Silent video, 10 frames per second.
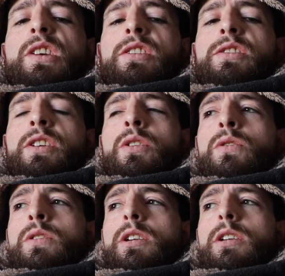
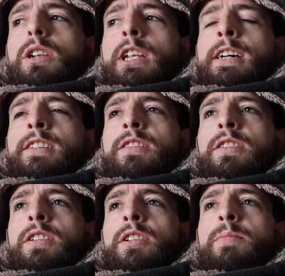So last
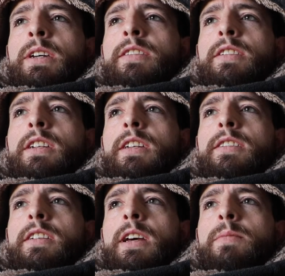night I basically
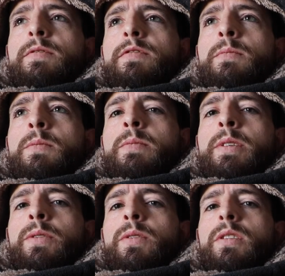slept from
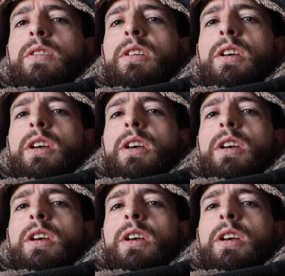about